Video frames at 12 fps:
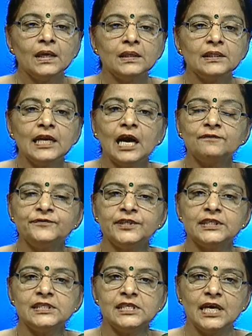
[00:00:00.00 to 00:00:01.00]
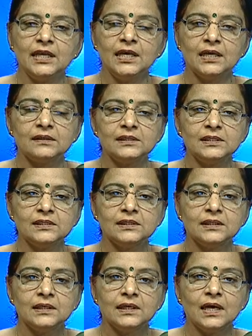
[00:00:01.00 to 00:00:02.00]
Then after 10 years,
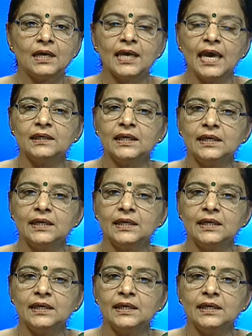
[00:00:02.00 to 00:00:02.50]
again